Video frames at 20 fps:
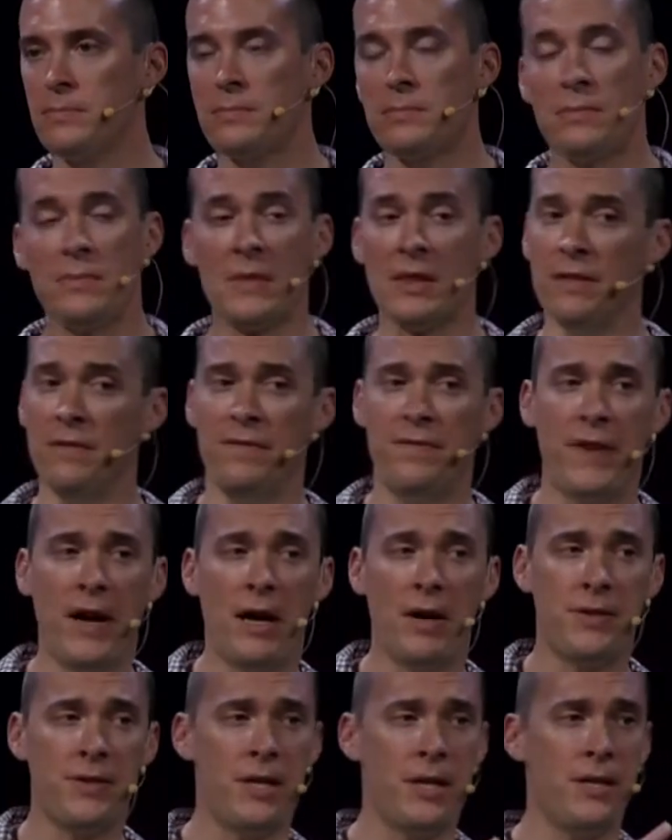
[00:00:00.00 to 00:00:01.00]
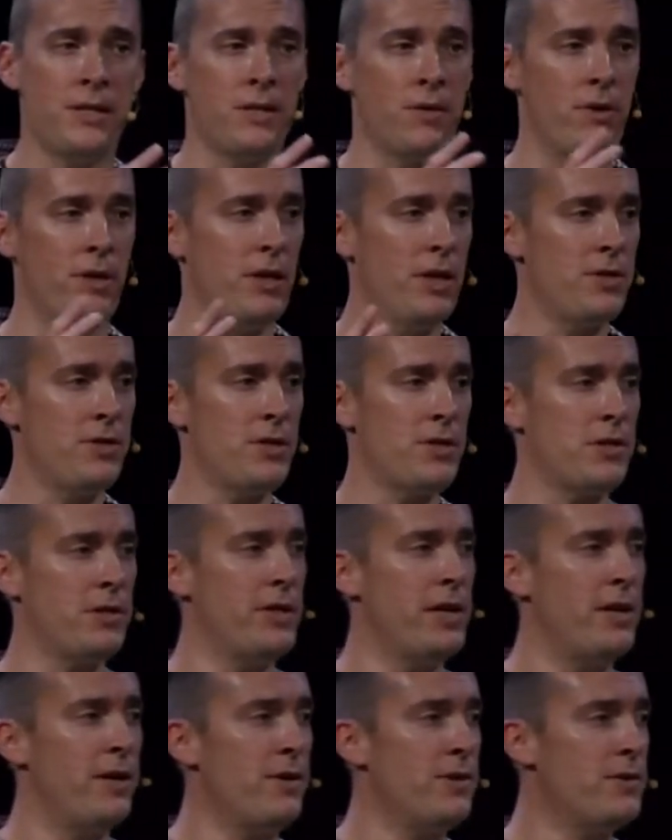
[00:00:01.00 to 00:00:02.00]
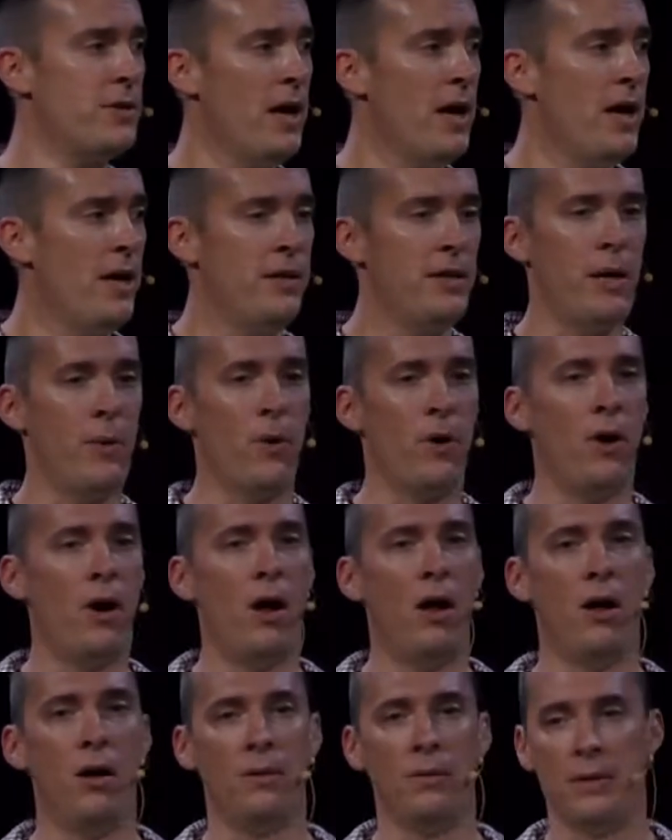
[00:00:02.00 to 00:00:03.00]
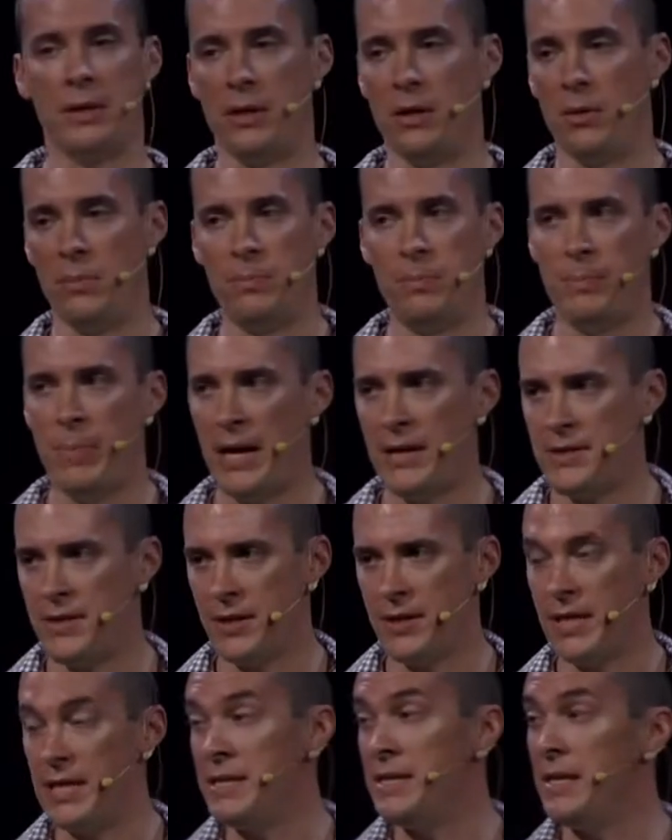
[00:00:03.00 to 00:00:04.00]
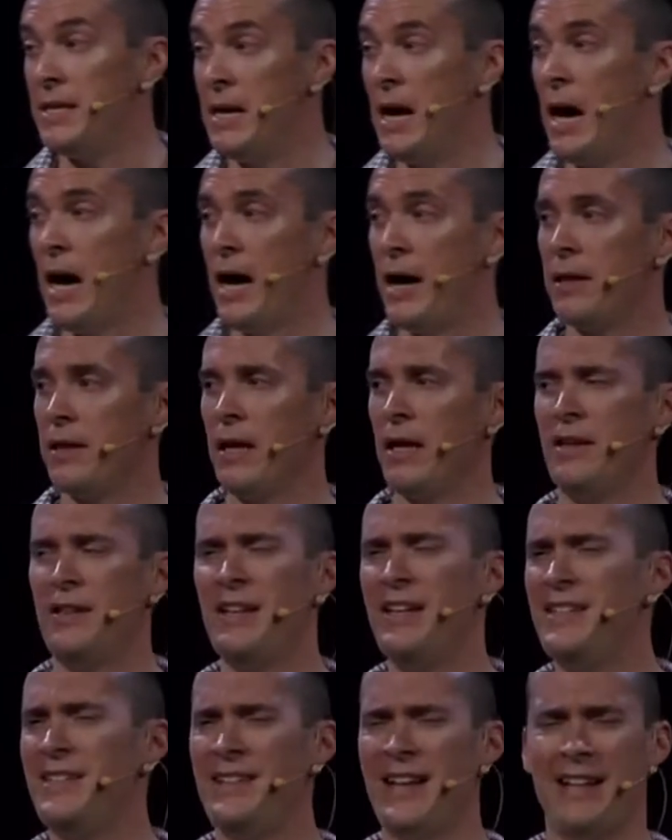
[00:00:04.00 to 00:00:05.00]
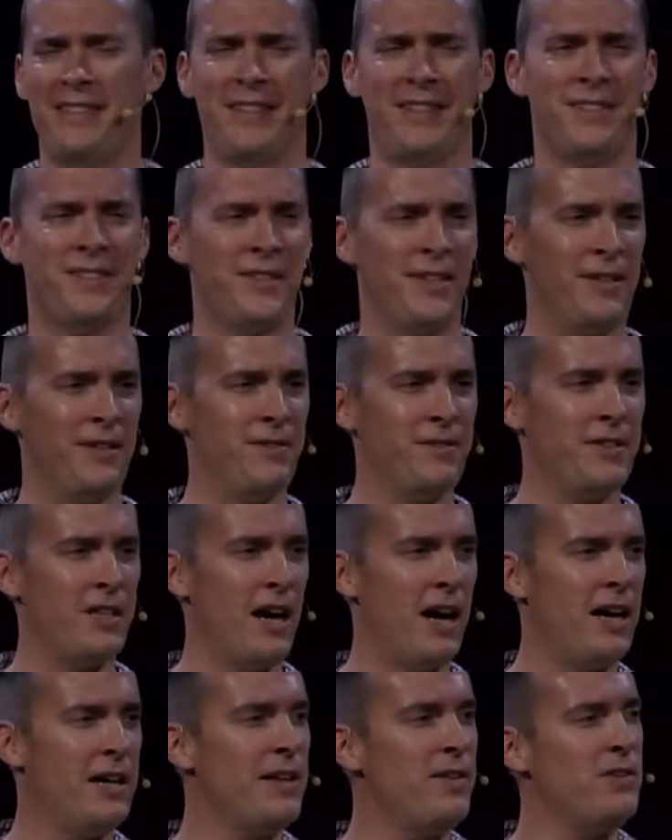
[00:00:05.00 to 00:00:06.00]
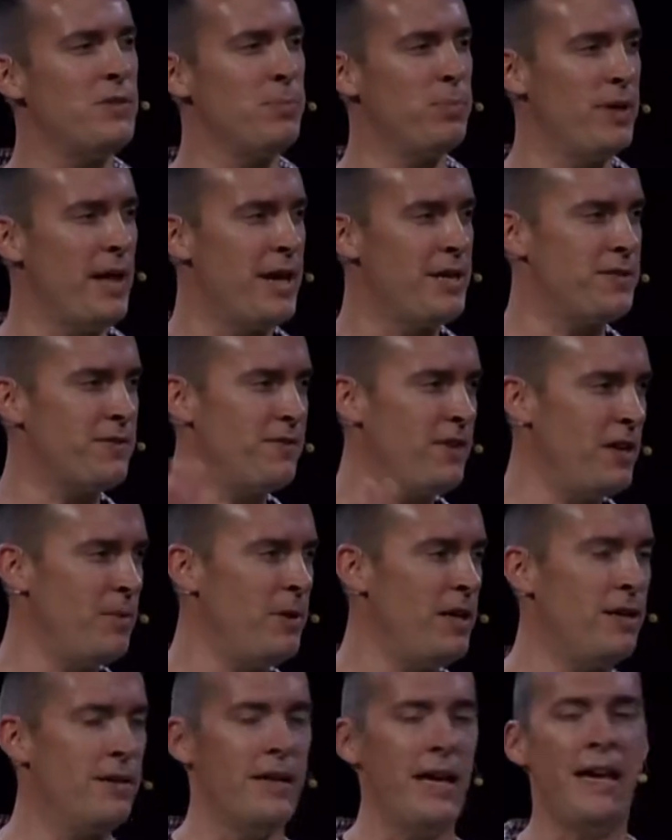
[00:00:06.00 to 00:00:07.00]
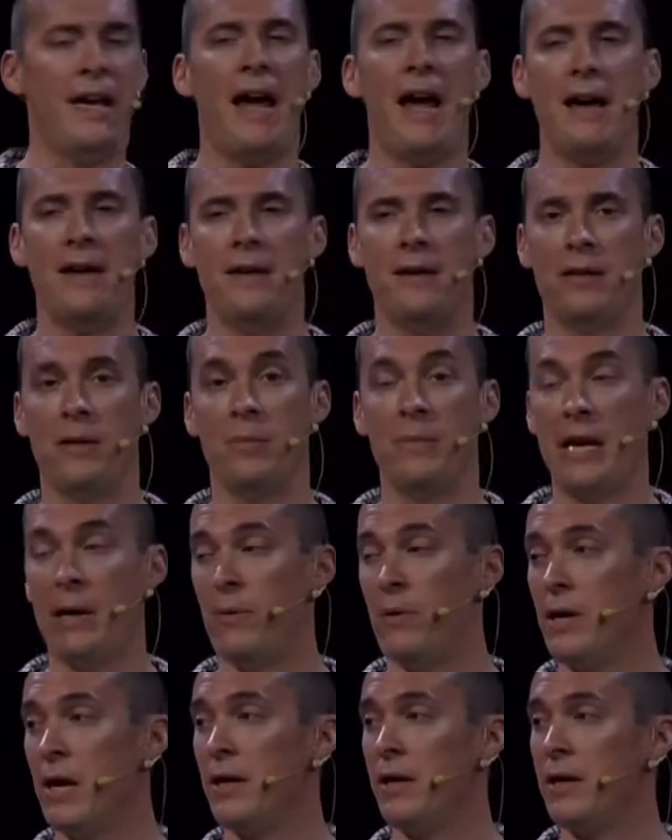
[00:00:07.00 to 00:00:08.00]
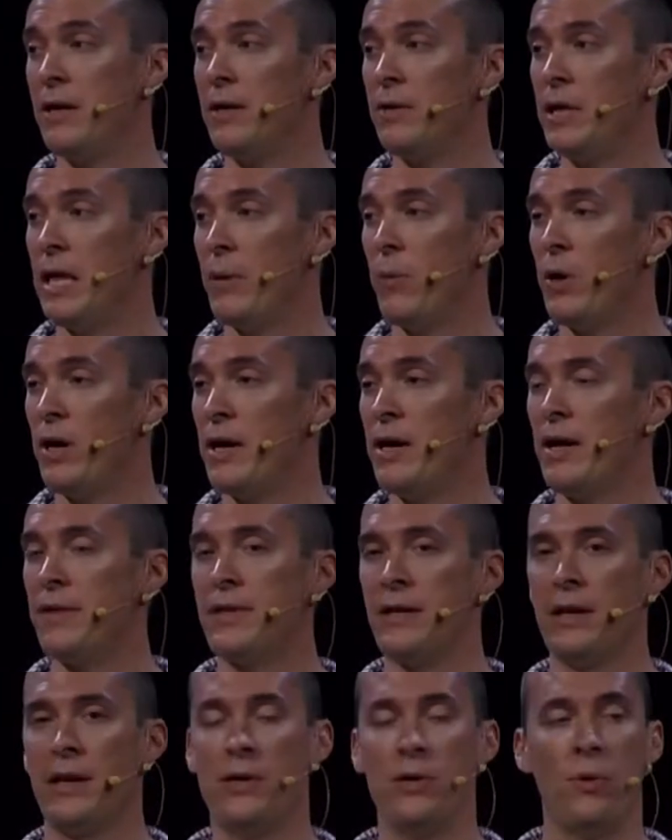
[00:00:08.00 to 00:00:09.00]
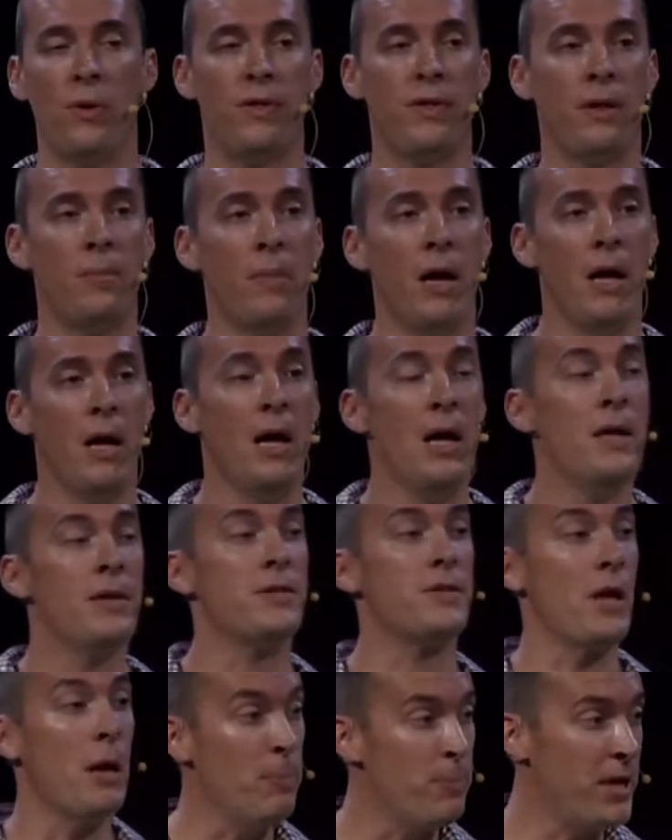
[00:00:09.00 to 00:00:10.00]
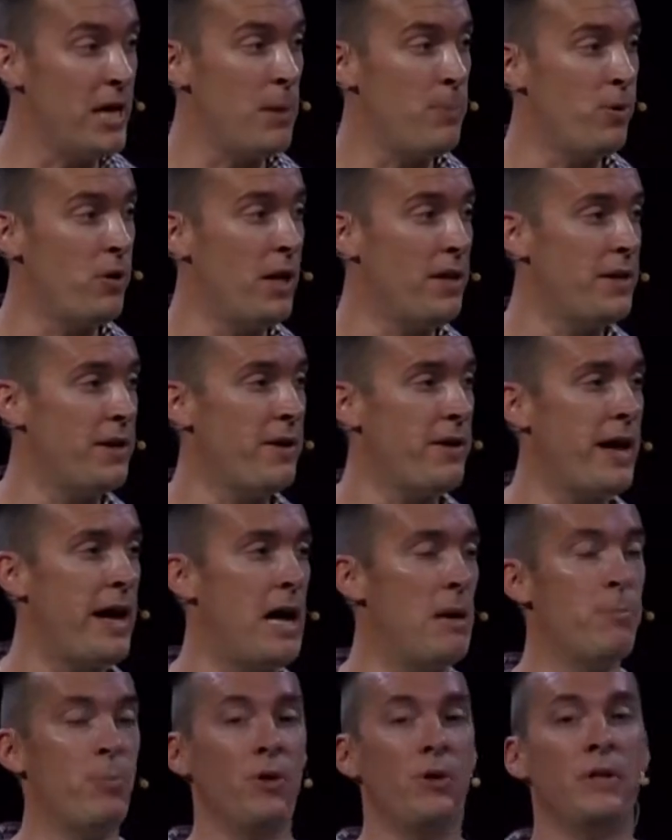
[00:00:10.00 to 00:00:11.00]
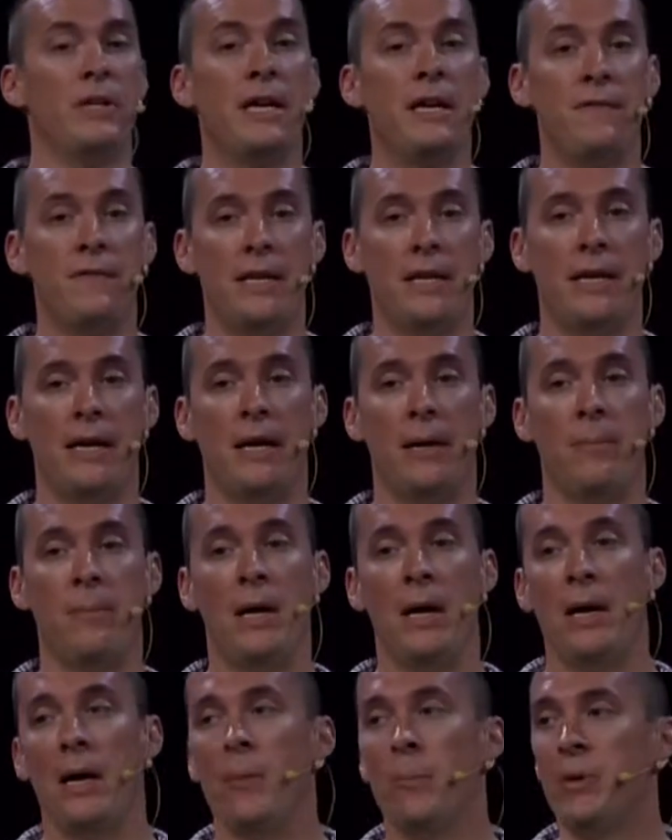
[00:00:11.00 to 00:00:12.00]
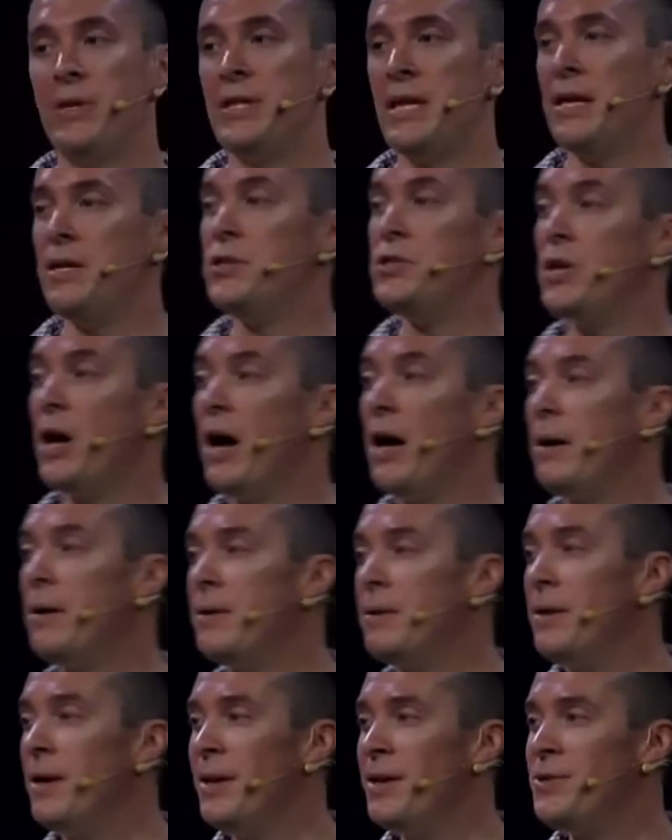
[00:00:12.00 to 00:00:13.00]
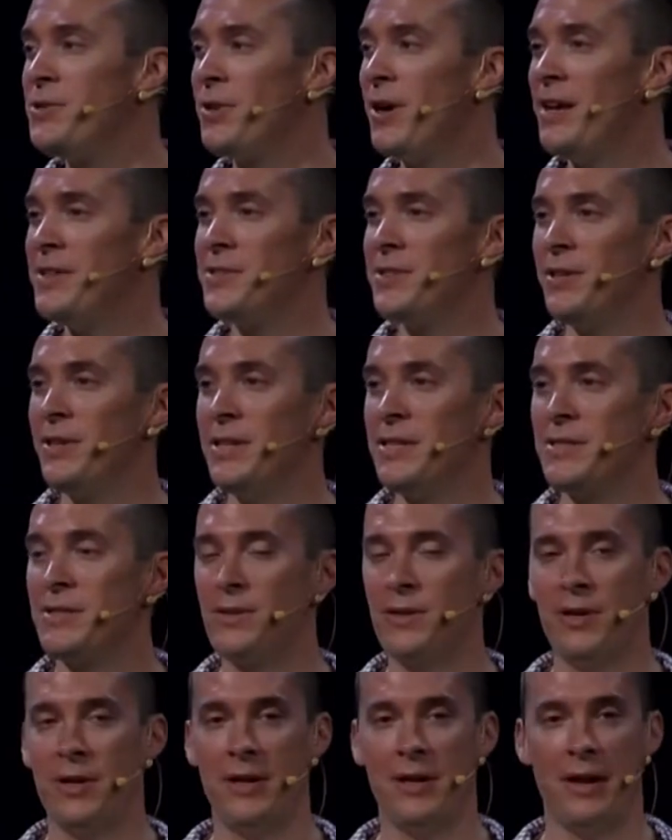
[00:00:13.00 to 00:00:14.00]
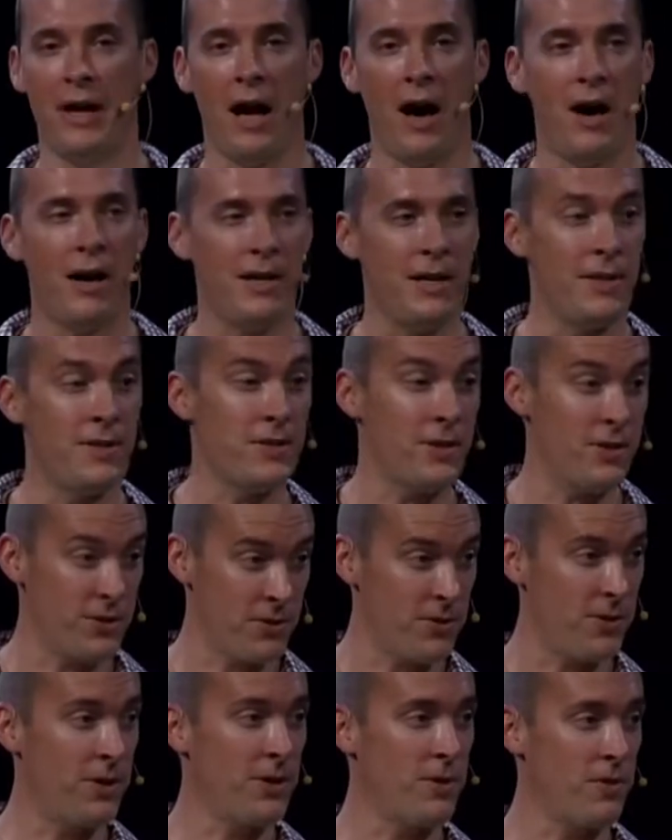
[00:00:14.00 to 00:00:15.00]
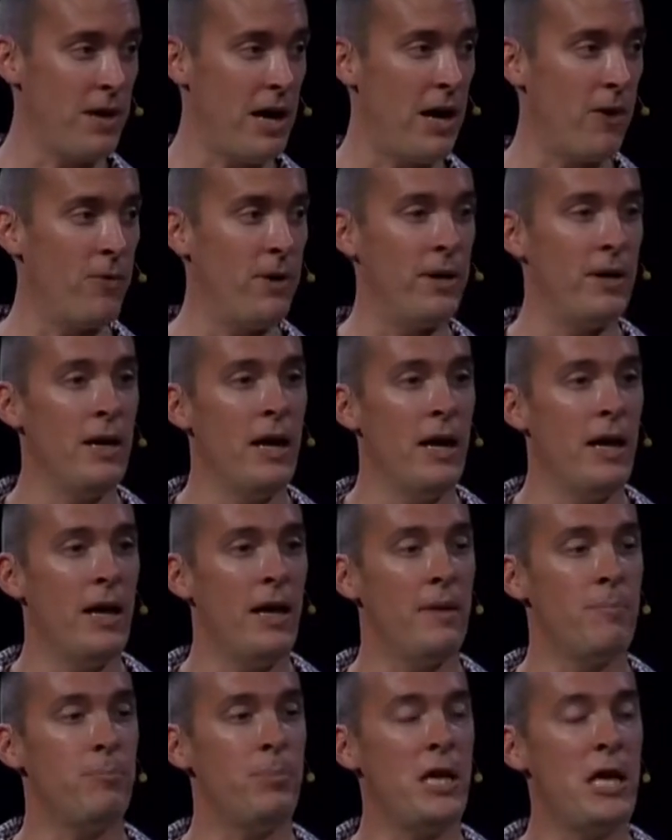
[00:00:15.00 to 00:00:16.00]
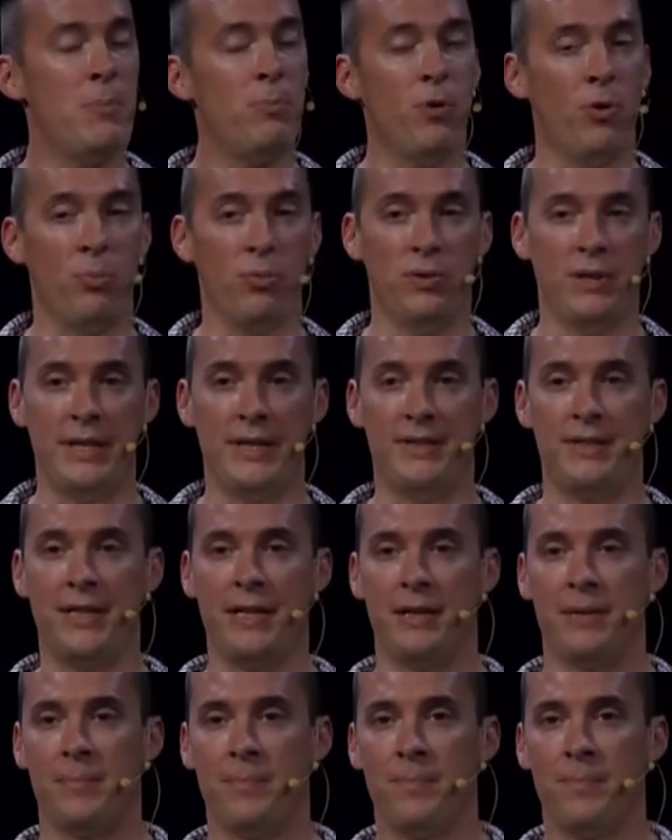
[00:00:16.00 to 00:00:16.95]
The Pharisees, the religious leaders, they were all, basically denying that he's not the Son of God. He's blaspheming. They hated him. They wanted nothing to do with him. Some people, on the other hand, believed in him. But then John draws to this third audience, this third crowd, and people-pleasing.